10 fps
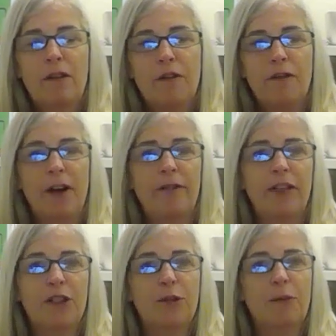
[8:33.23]
the 5
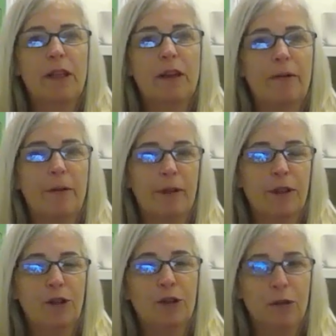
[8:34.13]
days a week that we went
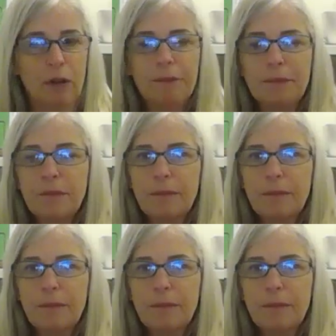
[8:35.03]
to school.